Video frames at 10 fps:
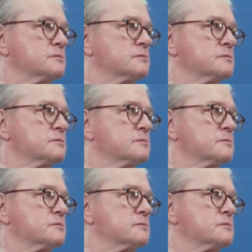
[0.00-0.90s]

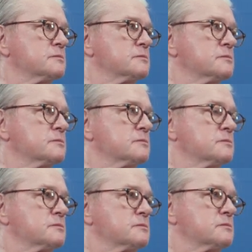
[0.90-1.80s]

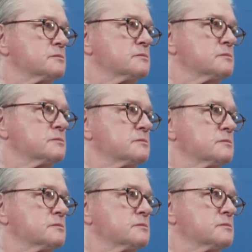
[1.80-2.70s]

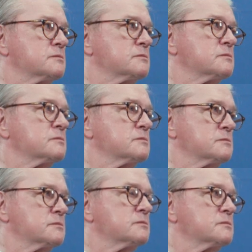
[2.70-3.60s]

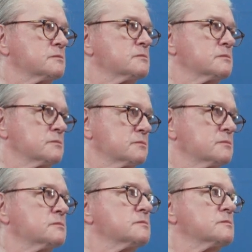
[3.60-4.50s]

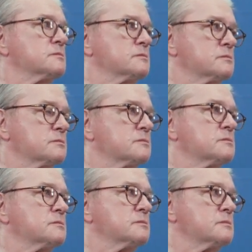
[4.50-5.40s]

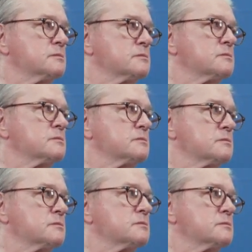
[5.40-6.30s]

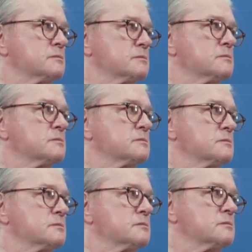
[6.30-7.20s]

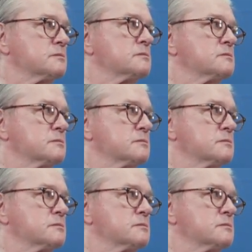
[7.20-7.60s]
The person shown says nothing.